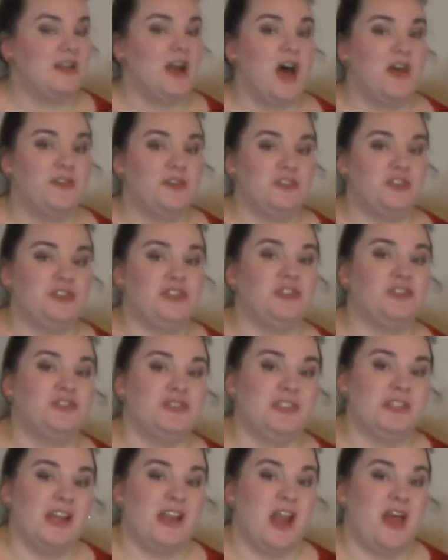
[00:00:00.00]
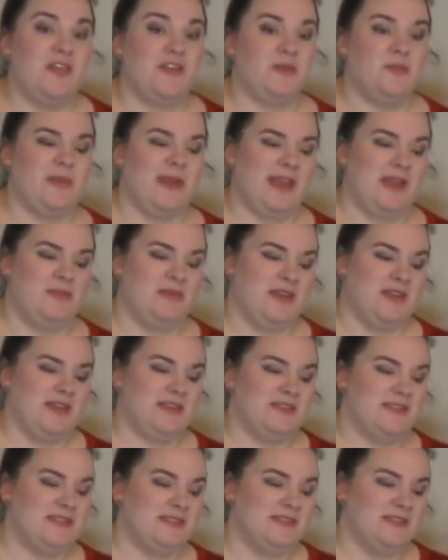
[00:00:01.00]
other children and other
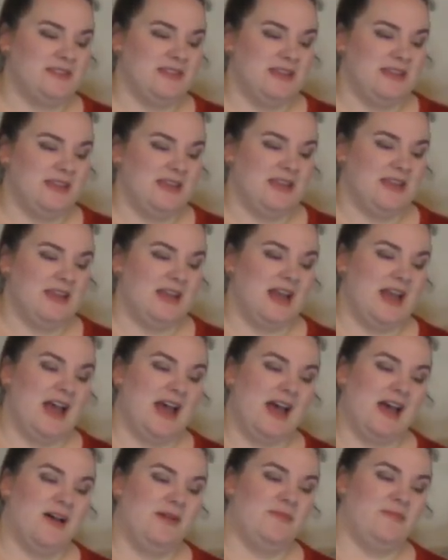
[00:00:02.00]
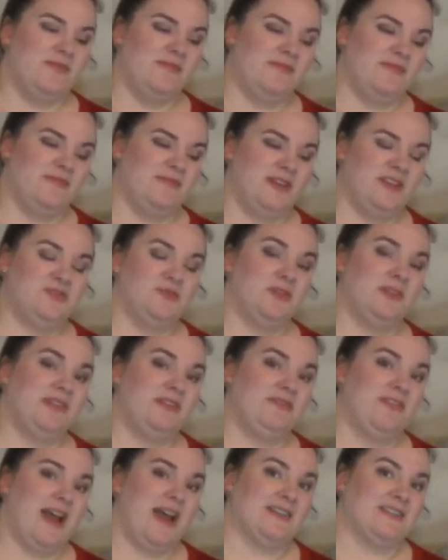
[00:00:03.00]
babies. Um, he's really
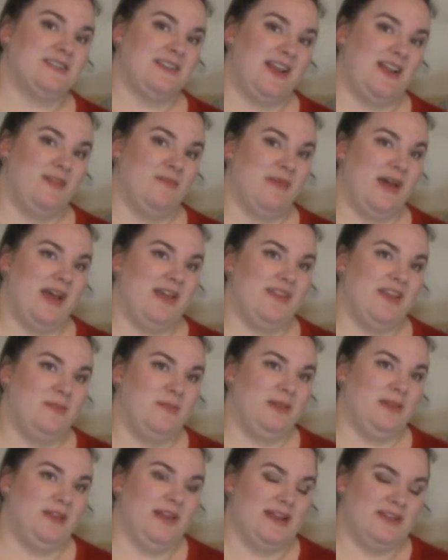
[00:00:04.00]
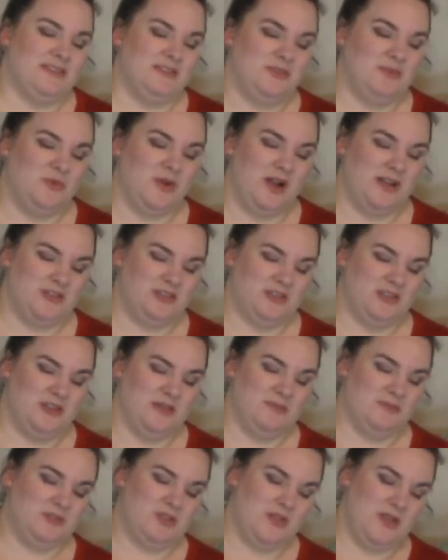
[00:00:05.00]
fascinated by them and likes to watch
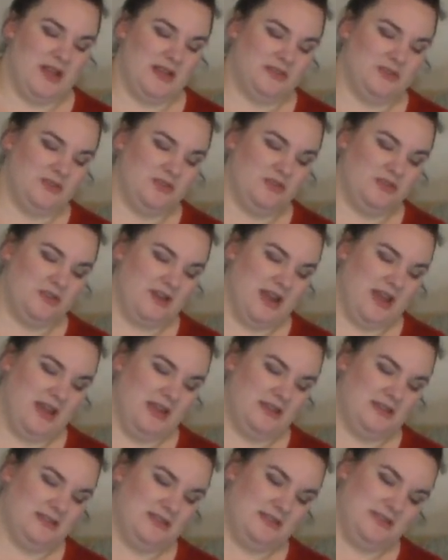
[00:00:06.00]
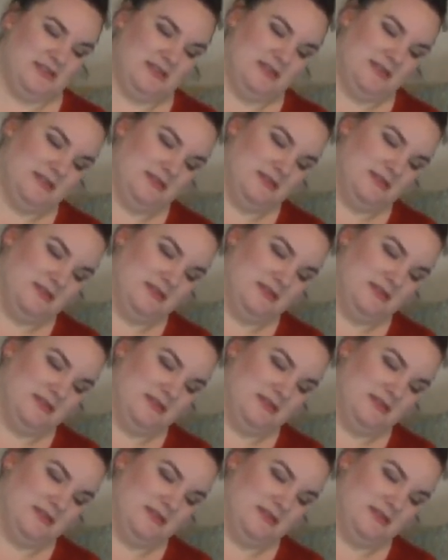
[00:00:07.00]
them, so that's great.